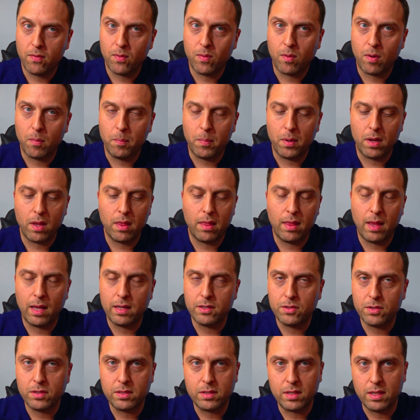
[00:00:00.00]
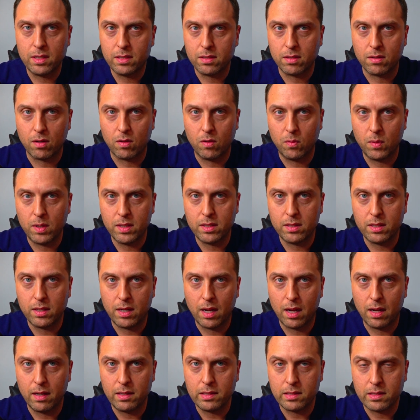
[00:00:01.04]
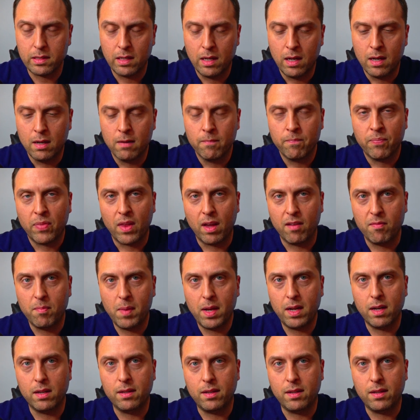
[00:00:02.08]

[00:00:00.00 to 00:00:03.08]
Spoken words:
for, but that just isn't always the case. I've made a